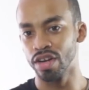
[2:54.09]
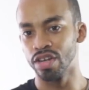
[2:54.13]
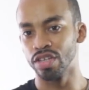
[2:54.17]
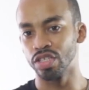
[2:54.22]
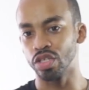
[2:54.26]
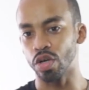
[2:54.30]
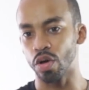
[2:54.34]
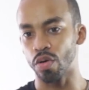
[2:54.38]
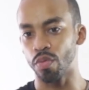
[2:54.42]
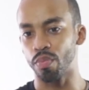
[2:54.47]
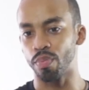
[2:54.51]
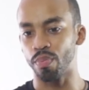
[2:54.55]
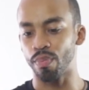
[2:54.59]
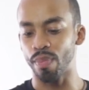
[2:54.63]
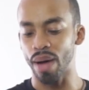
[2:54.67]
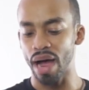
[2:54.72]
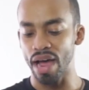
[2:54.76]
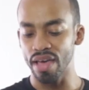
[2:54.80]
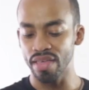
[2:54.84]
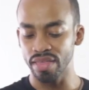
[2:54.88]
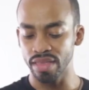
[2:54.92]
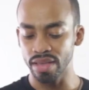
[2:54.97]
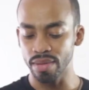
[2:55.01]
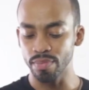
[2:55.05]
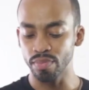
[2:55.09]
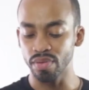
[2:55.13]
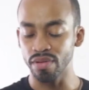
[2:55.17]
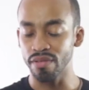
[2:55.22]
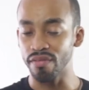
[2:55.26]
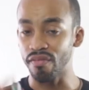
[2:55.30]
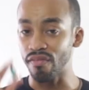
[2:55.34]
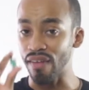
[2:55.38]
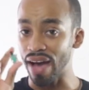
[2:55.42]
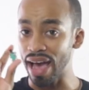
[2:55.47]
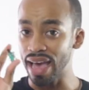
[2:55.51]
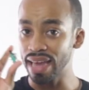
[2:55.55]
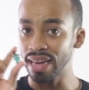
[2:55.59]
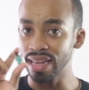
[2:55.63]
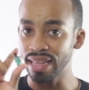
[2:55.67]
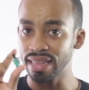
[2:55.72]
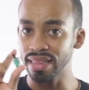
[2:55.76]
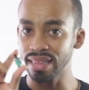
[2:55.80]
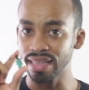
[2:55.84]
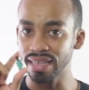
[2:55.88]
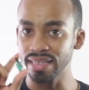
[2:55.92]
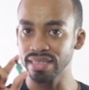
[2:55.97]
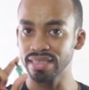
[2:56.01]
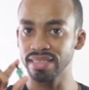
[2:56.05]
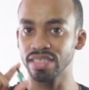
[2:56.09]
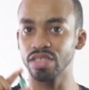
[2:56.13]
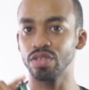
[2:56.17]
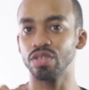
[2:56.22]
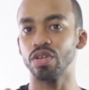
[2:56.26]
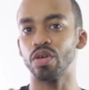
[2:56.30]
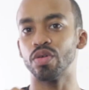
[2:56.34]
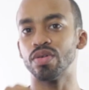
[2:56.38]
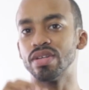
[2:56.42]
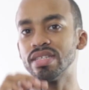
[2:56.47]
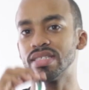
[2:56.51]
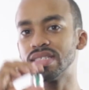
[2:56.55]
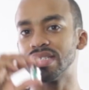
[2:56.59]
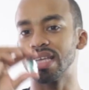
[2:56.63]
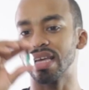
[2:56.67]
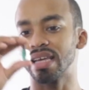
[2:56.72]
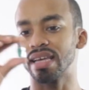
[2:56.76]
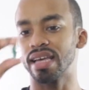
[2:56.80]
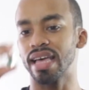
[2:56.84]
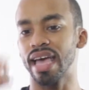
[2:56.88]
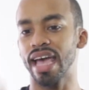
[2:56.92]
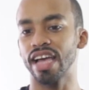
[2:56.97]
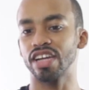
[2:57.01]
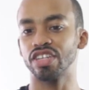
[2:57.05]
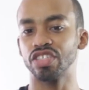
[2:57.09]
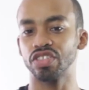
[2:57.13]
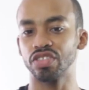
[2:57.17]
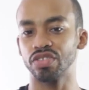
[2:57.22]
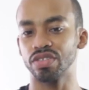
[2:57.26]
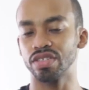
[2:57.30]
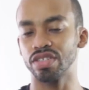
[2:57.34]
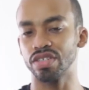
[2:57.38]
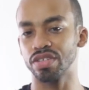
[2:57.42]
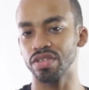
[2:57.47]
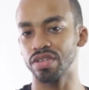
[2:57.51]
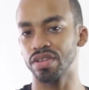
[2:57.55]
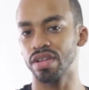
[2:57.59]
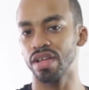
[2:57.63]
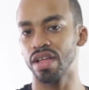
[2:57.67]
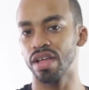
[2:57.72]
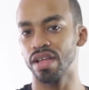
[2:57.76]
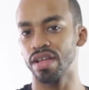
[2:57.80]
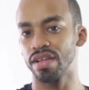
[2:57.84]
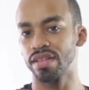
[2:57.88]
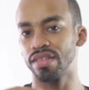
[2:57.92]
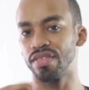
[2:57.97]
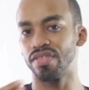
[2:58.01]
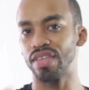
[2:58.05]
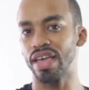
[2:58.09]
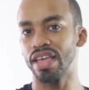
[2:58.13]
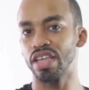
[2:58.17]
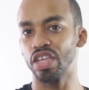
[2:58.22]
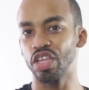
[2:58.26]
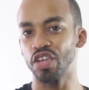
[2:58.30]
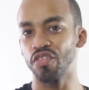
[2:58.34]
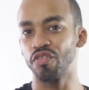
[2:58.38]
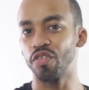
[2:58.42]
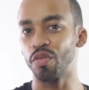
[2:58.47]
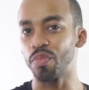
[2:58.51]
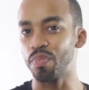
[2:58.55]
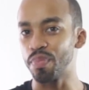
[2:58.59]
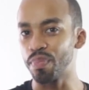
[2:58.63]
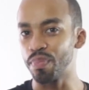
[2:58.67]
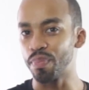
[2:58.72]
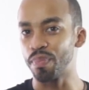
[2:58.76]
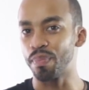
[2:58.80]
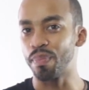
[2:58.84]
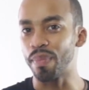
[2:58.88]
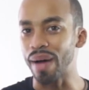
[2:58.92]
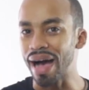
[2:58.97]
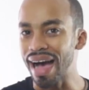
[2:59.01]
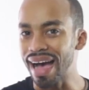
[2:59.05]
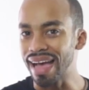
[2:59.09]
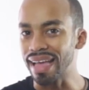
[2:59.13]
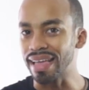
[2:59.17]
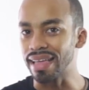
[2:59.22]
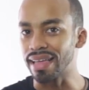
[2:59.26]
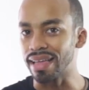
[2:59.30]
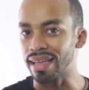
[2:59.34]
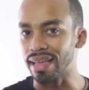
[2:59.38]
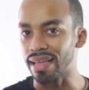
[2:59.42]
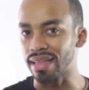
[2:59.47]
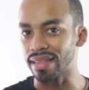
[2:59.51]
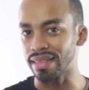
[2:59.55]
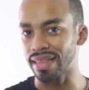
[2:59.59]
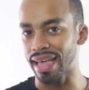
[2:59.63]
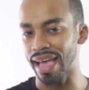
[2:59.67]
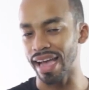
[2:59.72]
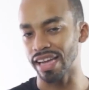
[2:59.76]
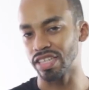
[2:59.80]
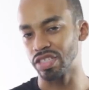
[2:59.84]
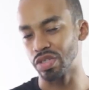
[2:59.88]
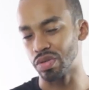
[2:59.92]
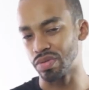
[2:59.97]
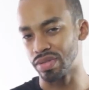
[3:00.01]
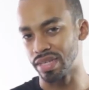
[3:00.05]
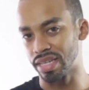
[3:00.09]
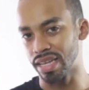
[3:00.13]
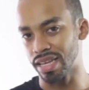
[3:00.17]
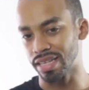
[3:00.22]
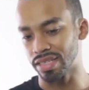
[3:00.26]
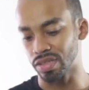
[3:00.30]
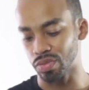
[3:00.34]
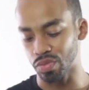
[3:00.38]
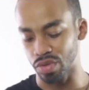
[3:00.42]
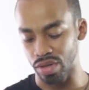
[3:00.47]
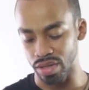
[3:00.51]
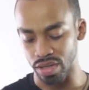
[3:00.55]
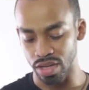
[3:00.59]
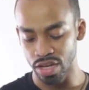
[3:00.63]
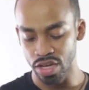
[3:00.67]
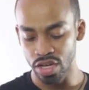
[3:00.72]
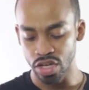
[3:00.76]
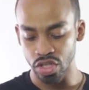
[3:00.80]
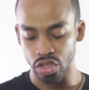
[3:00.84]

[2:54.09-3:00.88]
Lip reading: So by them providing this, it's like an extra thank you for buying the actual DS1.